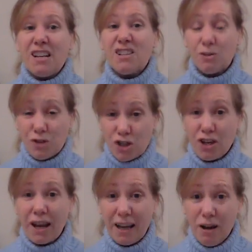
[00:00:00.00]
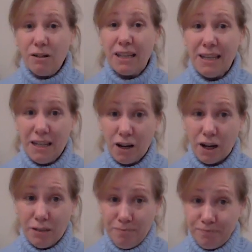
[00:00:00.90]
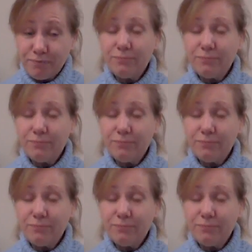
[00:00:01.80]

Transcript: So check out Keon.